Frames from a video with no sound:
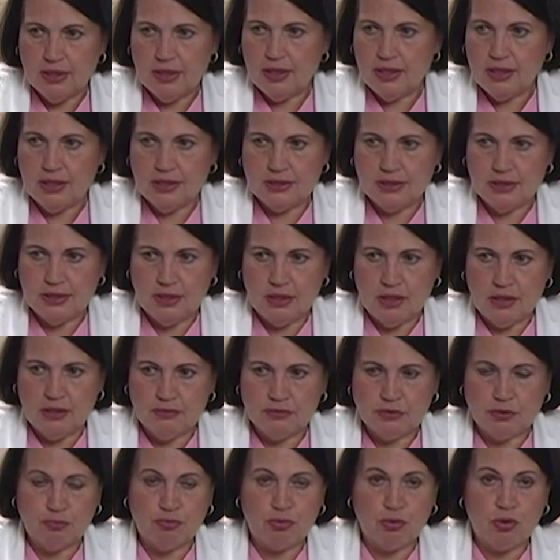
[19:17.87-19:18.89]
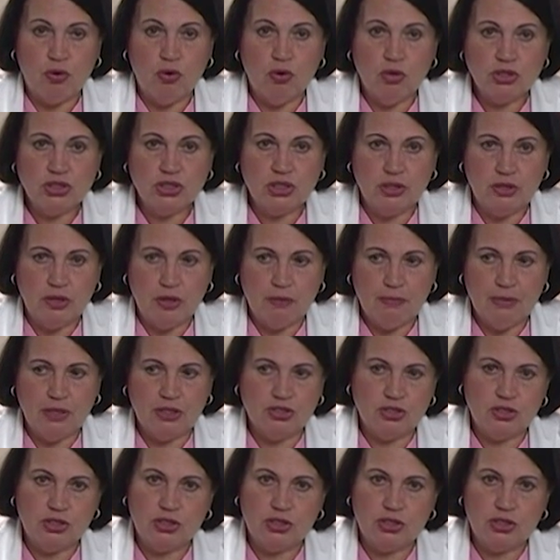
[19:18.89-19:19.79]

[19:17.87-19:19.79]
as, a, as a precautionary measure,